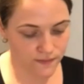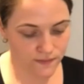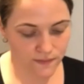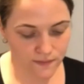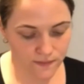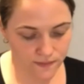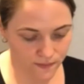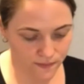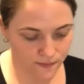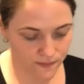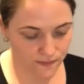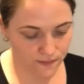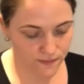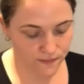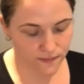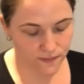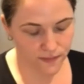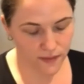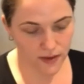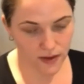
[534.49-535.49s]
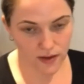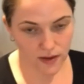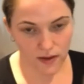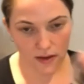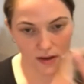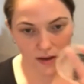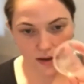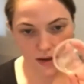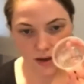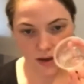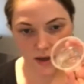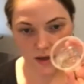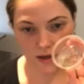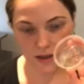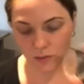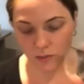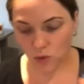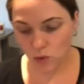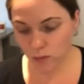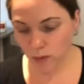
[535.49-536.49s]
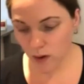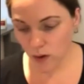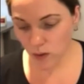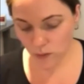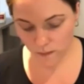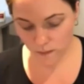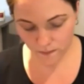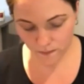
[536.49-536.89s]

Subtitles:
in a small bowl.